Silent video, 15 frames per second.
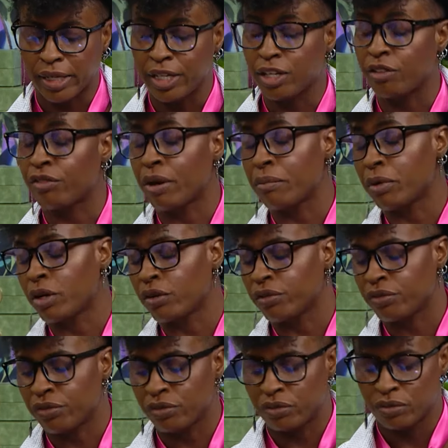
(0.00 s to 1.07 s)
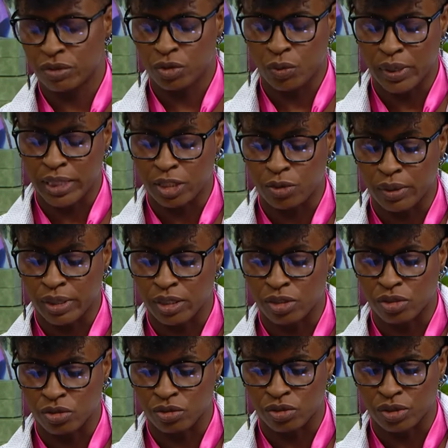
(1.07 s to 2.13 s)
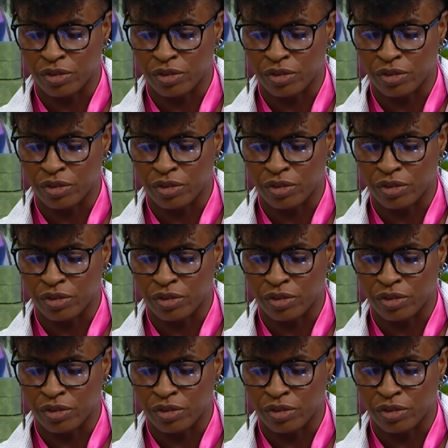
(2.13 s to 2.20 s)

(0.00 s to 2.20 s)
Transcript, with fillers: in November of 2022.